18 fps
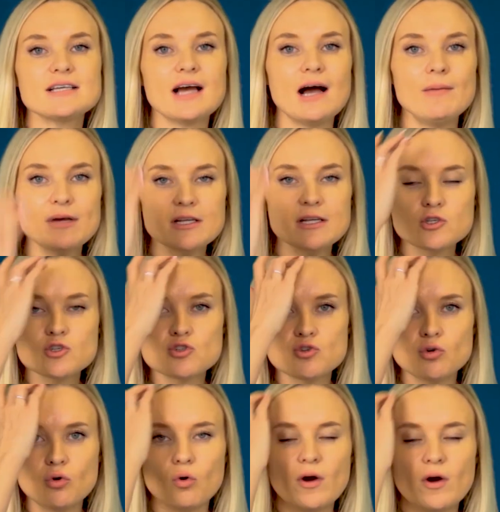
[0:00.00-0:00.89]
come in
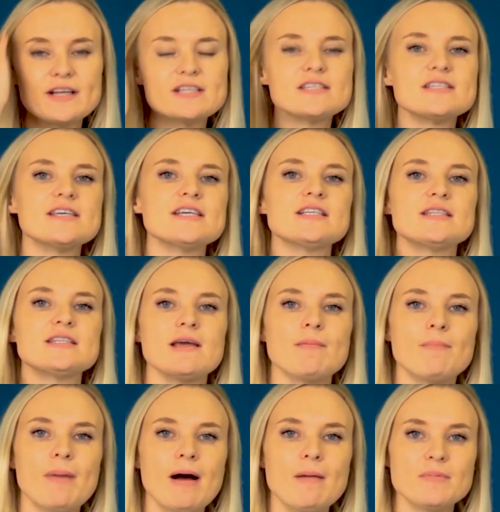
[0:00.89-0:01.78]
store and says that
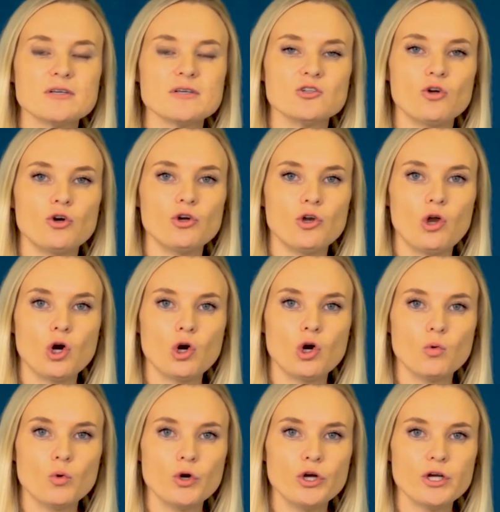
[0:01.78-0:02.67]
their pump is no
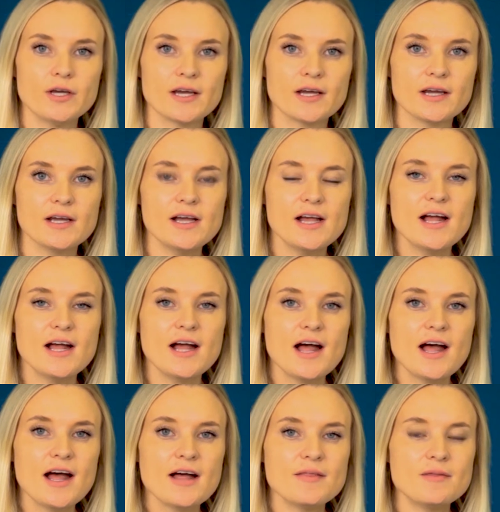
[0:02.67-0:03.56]
longer working,
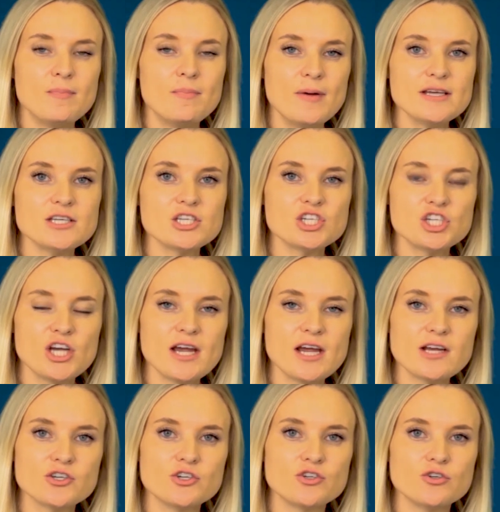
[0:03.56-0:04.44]
the best
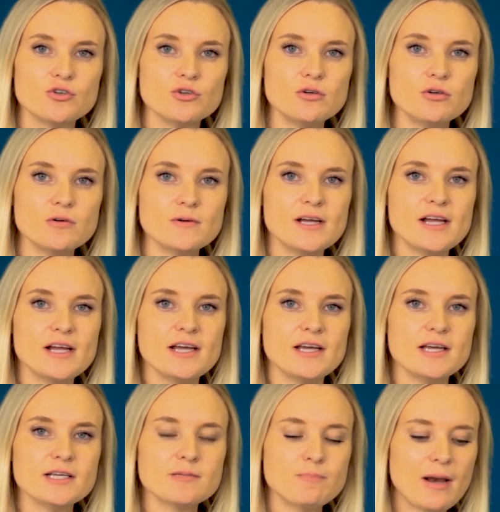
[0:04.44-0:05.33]
check to do
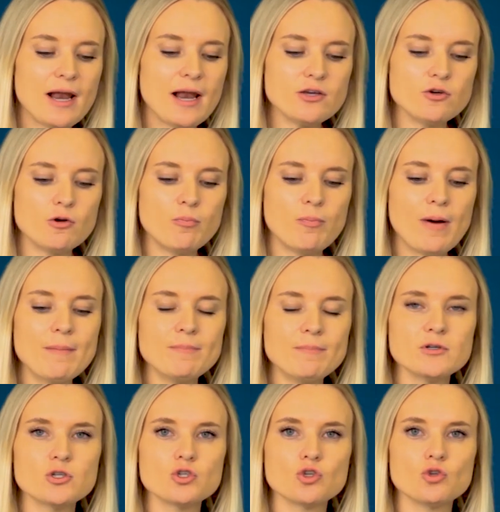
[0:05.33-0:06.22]
is plug your
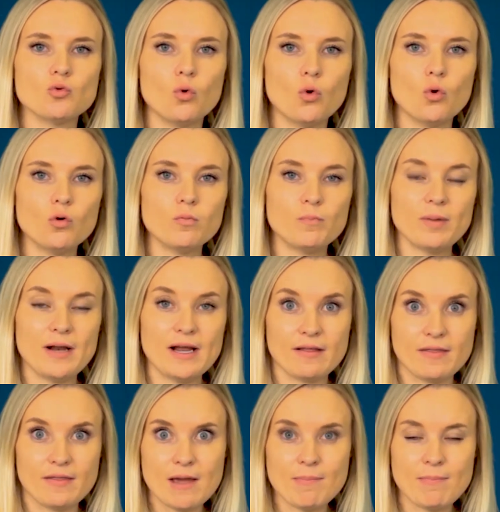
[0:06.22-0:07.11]
pump into the wall,
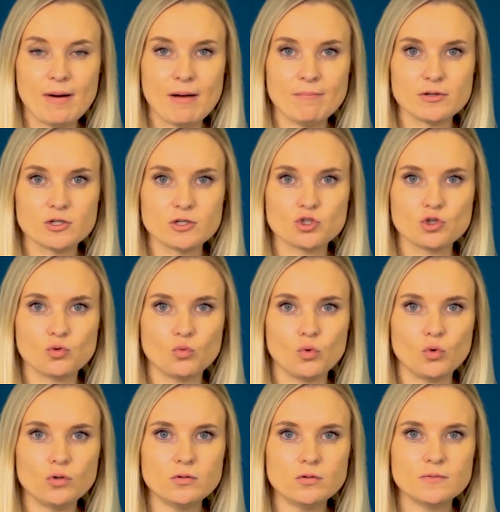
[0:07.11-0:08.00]
plug their pump into the
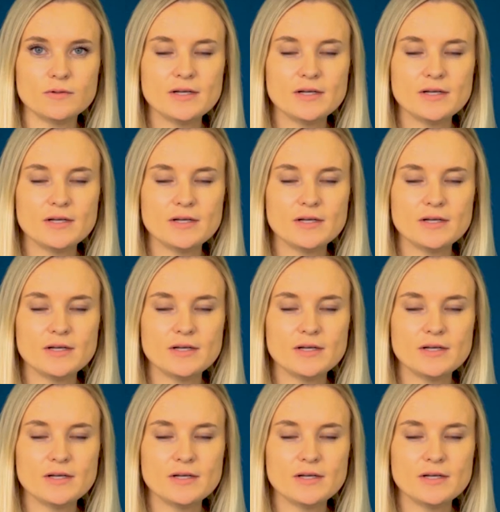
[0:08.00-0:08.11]
wall,